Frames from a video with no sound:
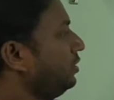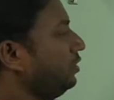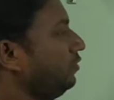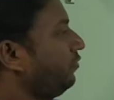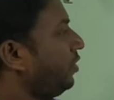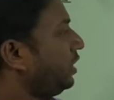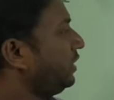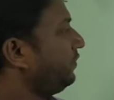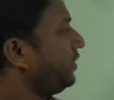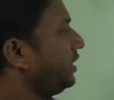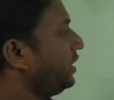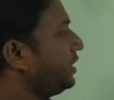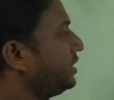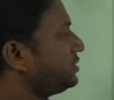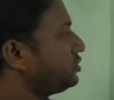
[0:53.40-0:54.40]
45
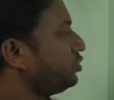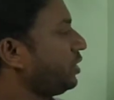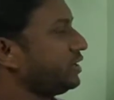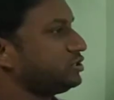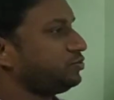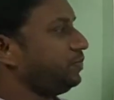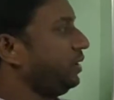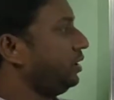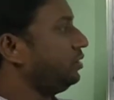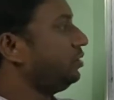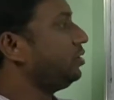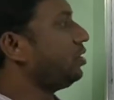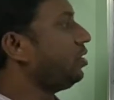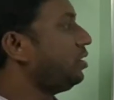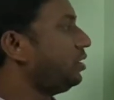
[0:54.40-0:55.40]
degrees to HP.
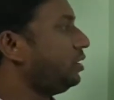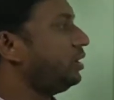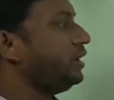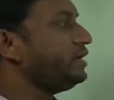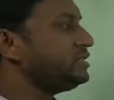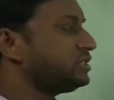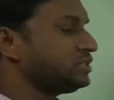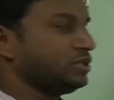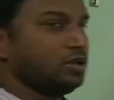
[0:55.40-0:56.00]
Draw its